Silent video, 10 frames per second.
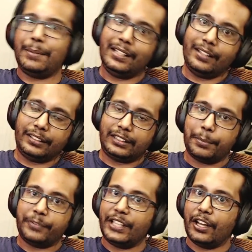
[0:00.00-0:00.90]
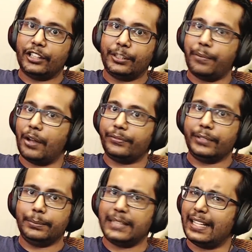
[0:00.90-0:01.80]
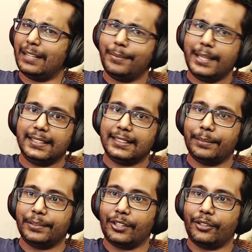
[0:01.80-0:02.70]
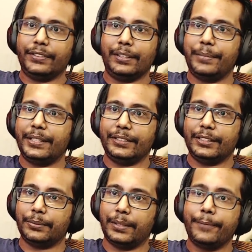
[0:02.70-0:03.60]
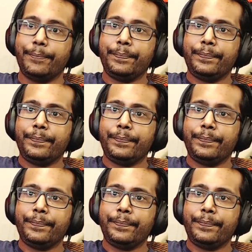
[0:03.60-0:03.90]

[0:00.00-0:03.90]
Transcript: I mean, some of the other Bond films had amazing cinematography compared to this one.